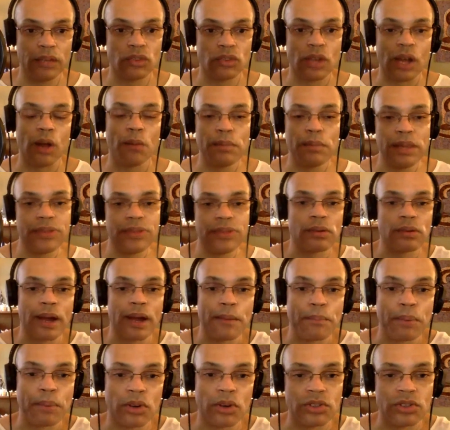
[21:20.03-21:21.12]
So I'll meet the
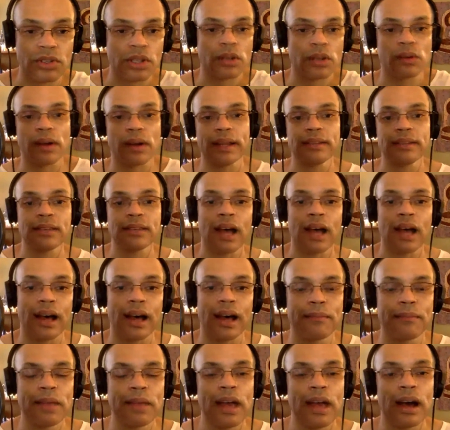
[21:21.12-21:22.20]
right person at the right
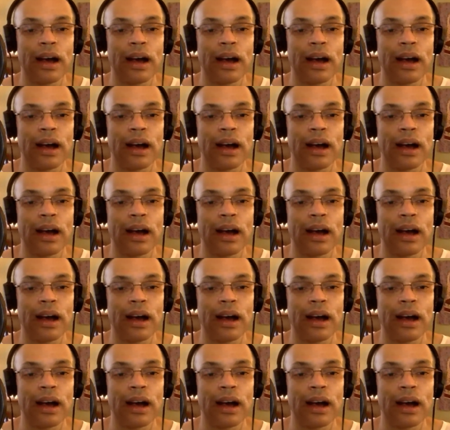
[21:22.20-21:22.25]
time.